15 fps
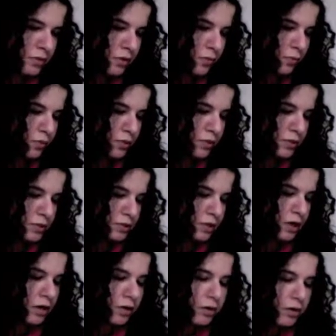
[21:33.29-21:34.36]
words.
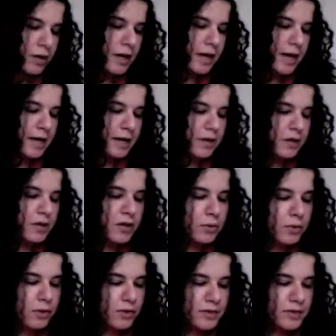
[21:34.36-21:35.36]
Oh, and another one